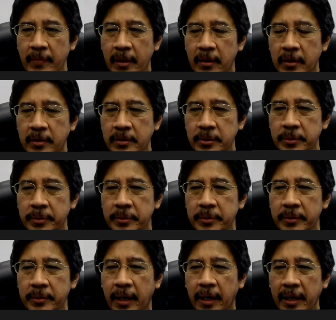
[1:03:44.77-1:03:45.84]
So I
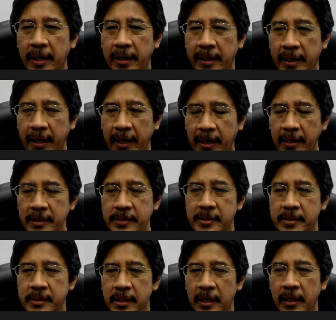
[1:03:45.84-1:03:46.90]
guess
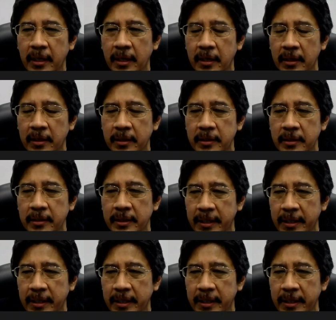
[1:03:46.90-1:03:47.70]
this happens before,